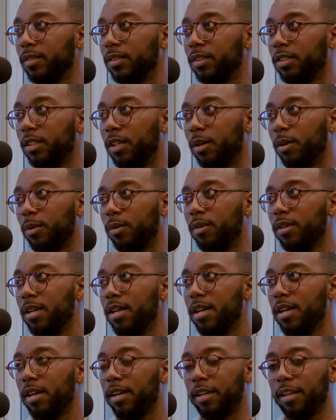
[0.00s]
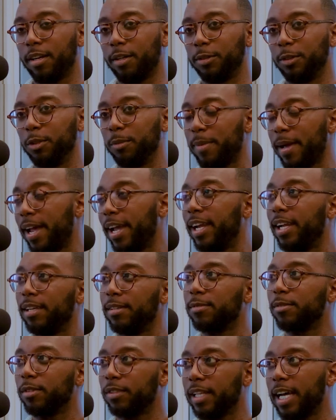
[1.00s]
So you're
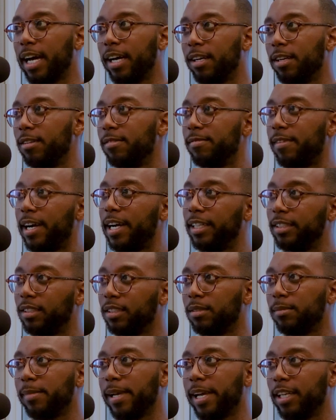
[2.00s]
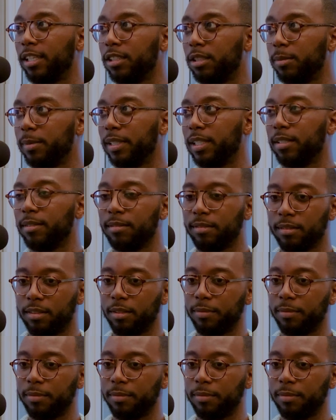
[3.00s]
paying for that advice and management and